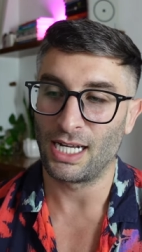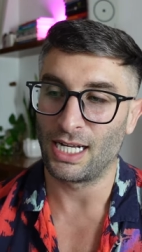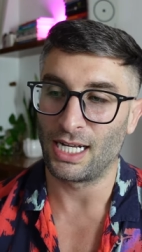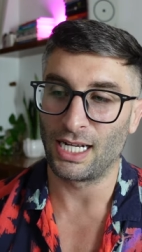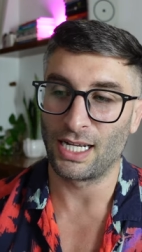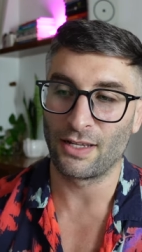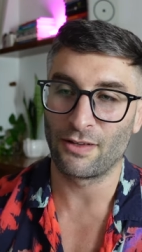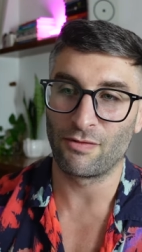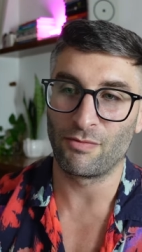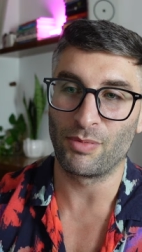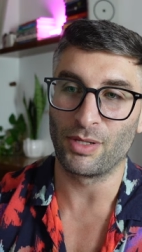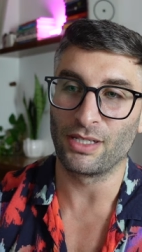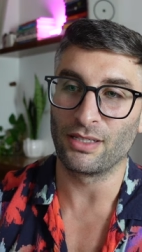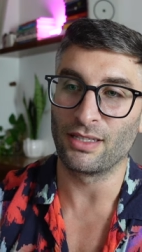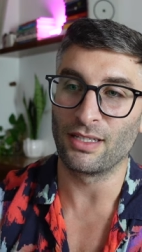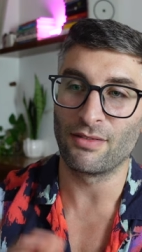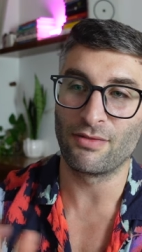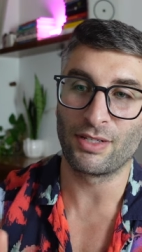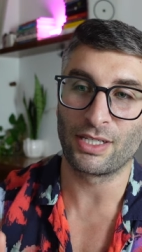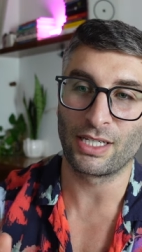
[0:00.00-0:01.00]
I have been
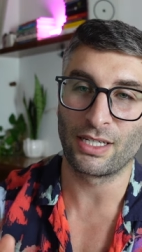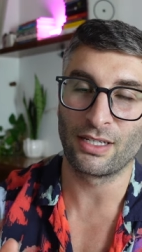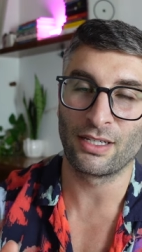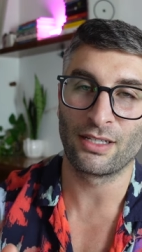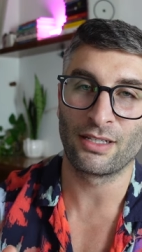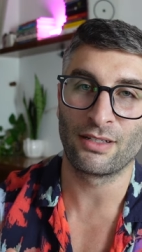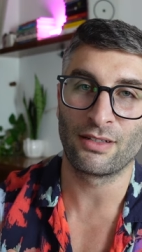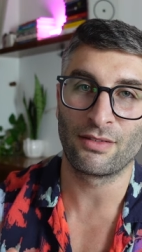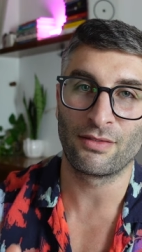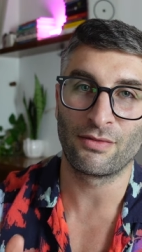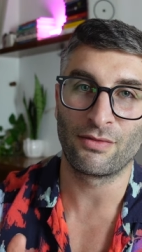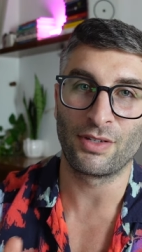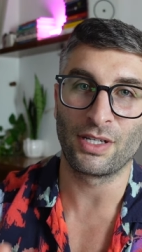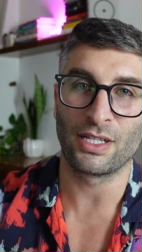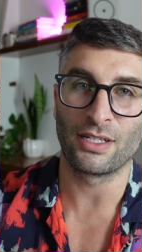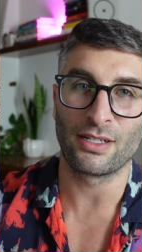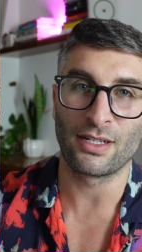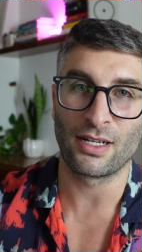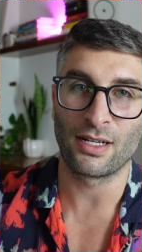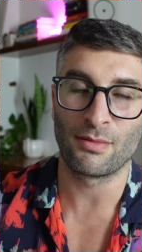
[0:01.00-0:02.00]
living in
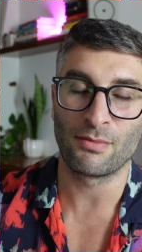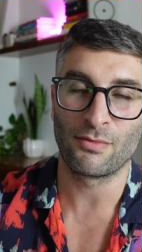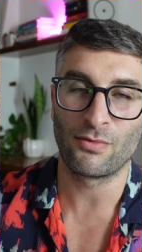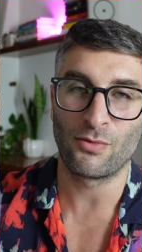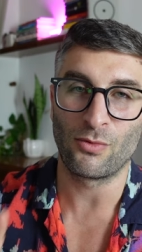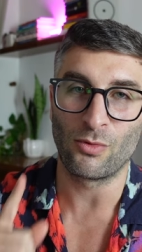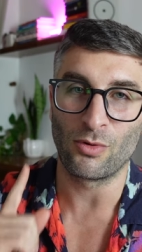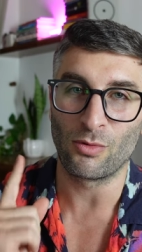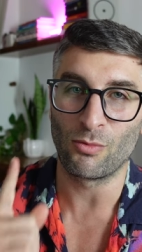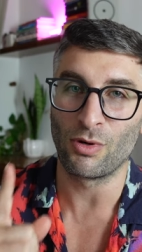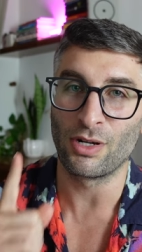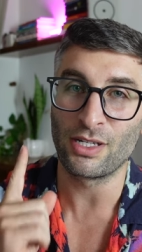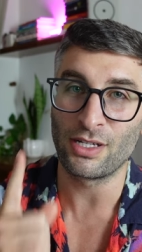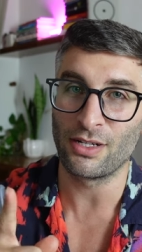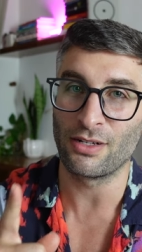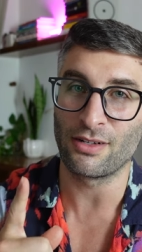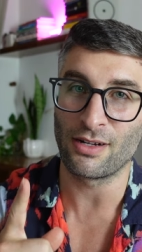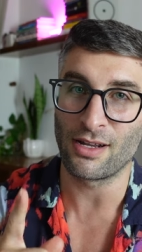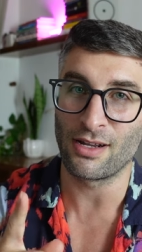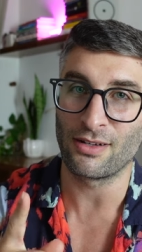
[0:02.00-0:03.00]
Vietnam for one
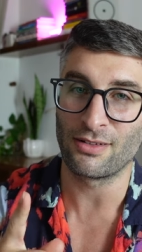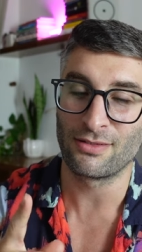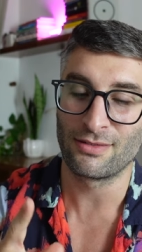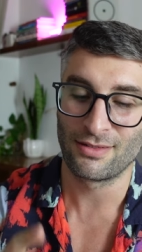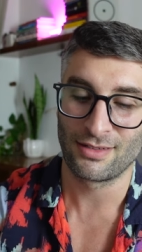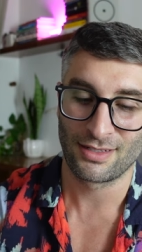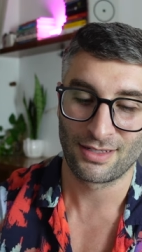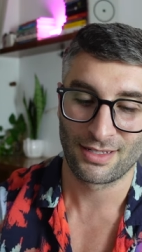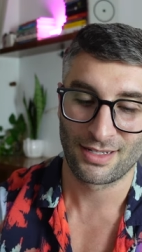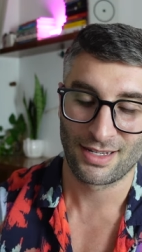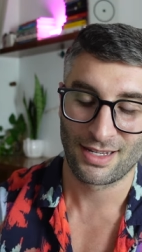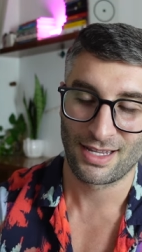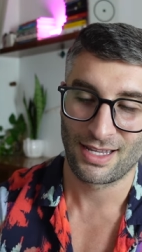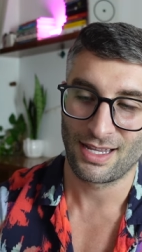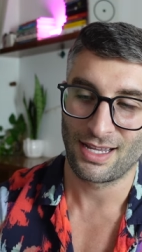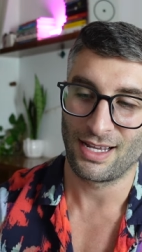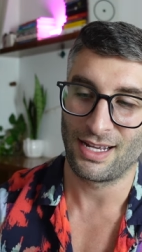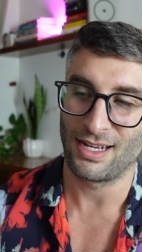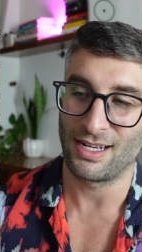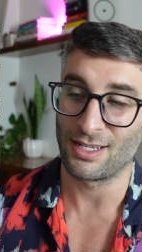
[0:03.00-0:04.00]
year now,
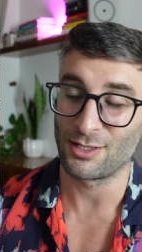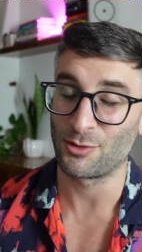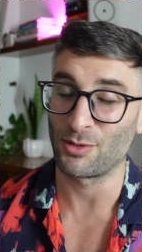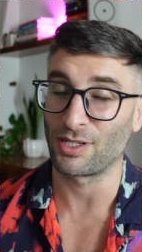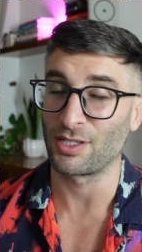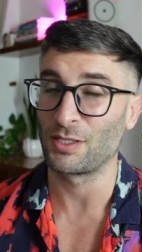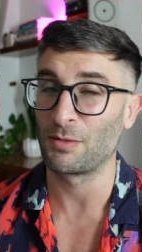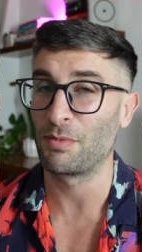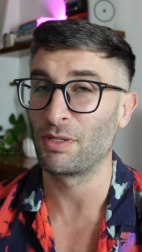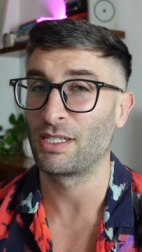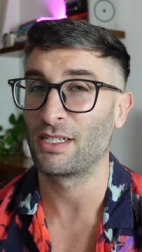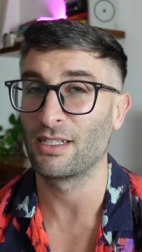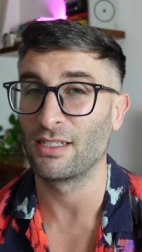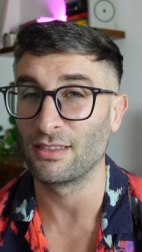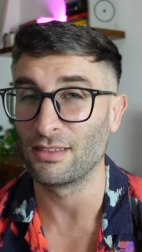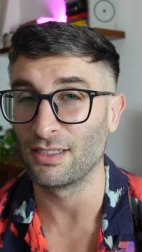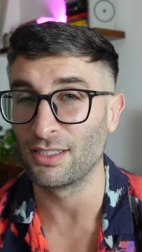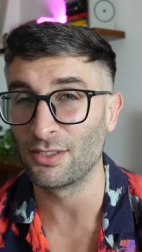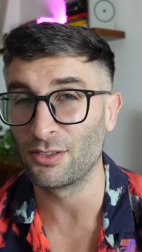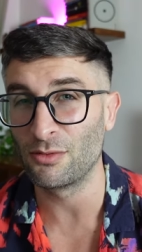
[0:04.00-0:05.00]
uh, so I can speak a
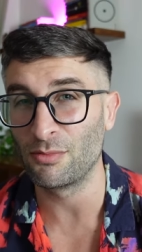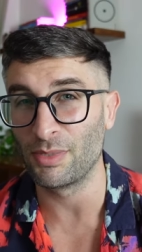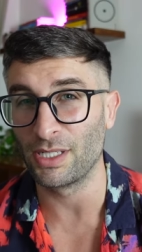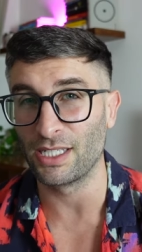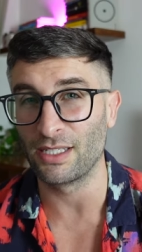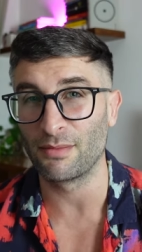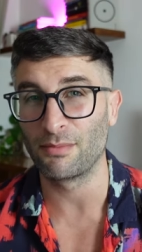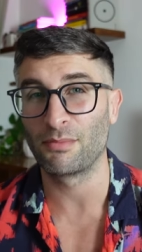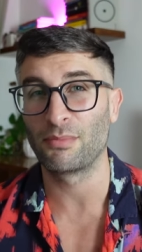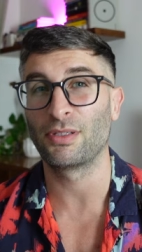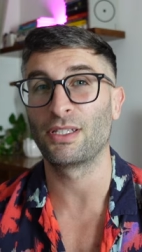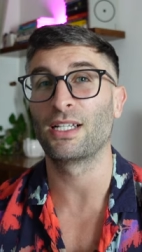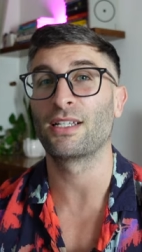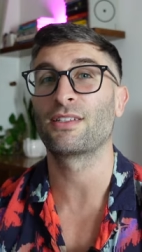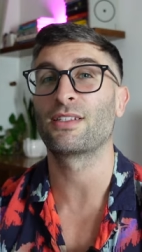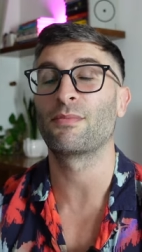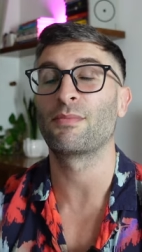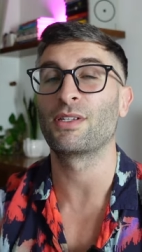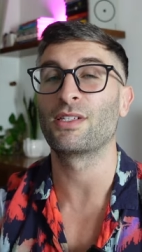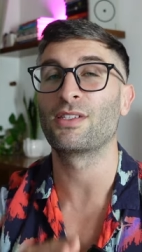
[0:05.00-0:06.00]
little bit.
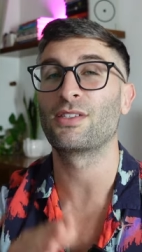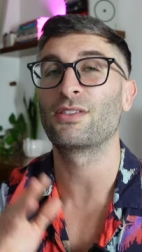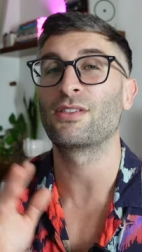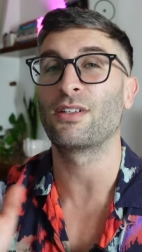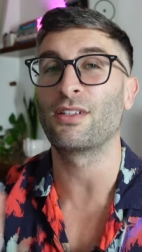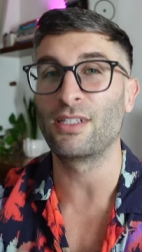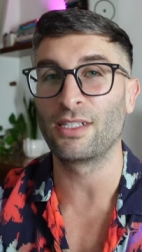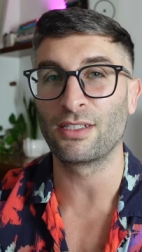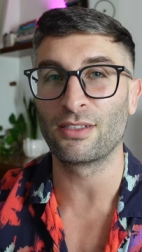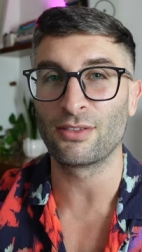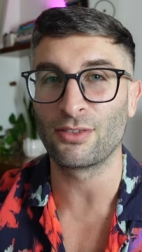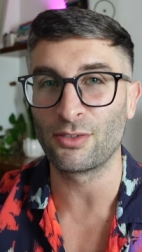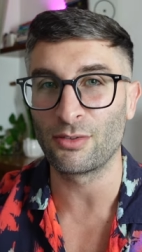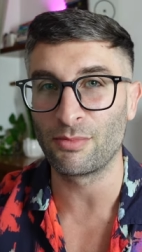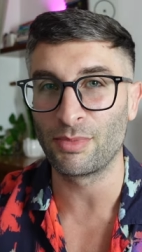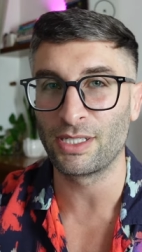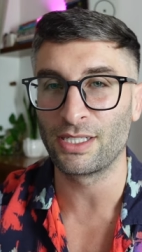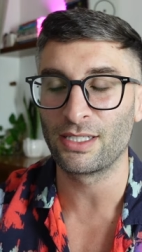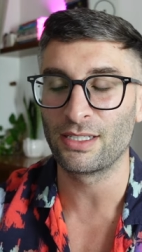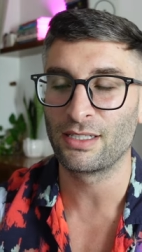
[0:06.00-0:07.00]
Plus, I've been studying a little
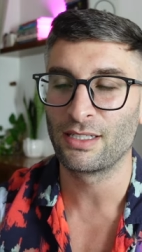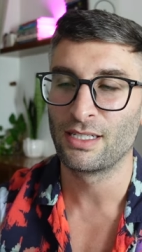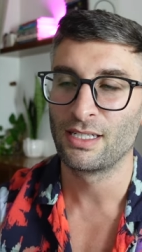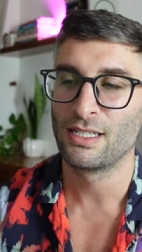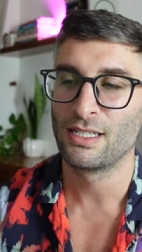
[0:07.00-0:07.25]
bit.